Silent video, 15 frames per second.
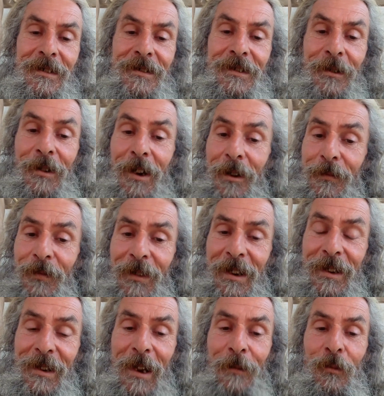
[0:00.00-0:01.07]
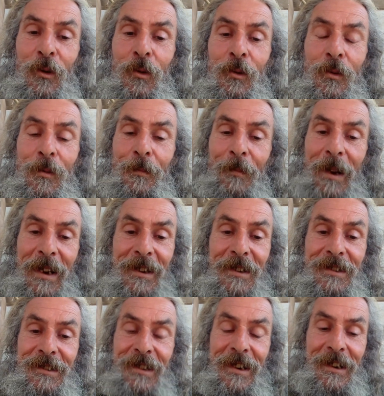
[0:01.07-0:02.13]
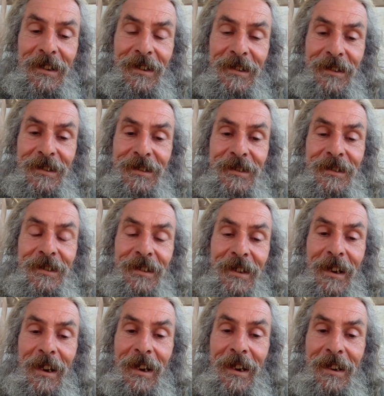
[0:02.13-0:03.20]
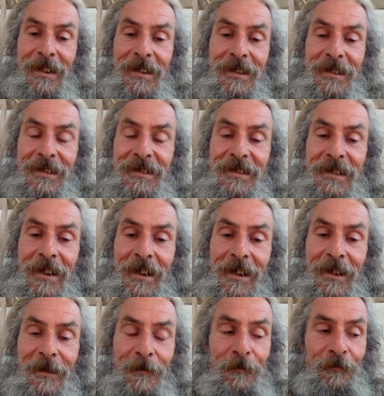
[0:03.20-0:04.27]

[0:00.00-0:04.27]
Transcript: So hopefully that will make sense. And I